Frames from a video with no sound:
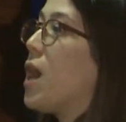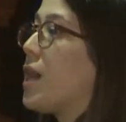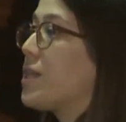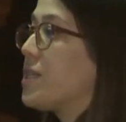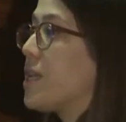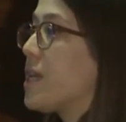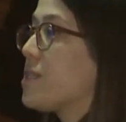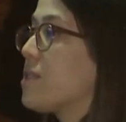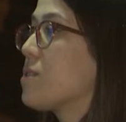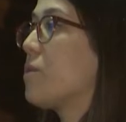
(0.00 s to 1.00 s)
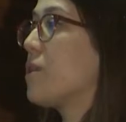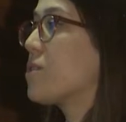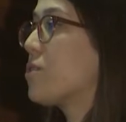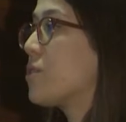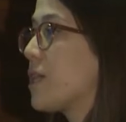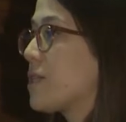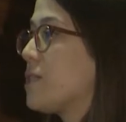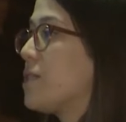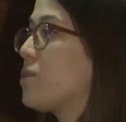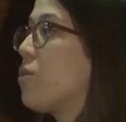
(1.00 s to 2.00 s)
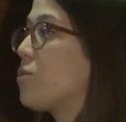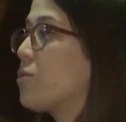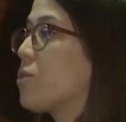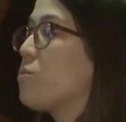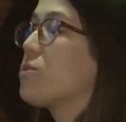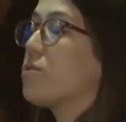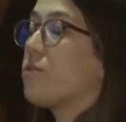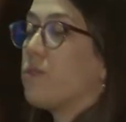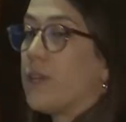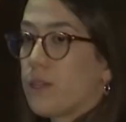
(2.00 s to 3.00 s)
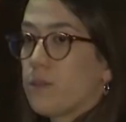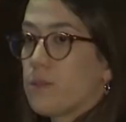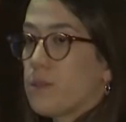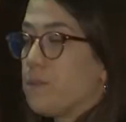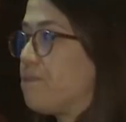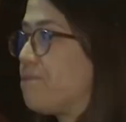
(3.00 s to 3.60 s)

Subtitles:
ITS, as well as connected and autonomous vehicles.